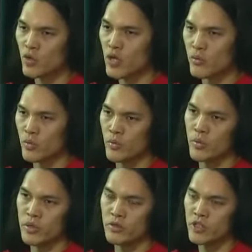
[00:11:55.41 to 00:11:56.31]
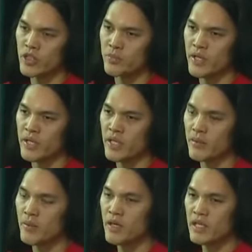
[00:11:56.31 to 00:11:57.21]
truck, and it was just me and
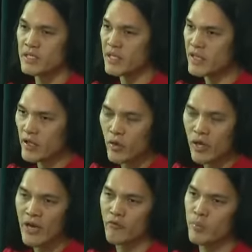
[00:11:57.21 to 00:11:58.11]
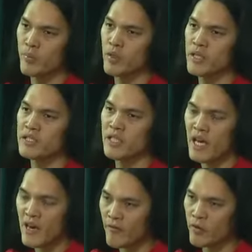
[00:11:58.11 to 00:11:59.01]
him, he said, you don't F with police, you
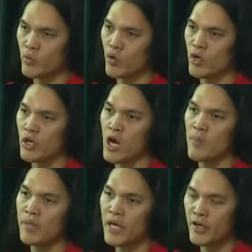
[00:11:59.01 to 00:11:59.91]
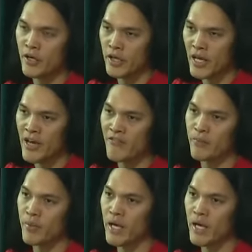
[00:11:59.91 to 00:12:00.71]
F with the wrong cop, and now you're going to F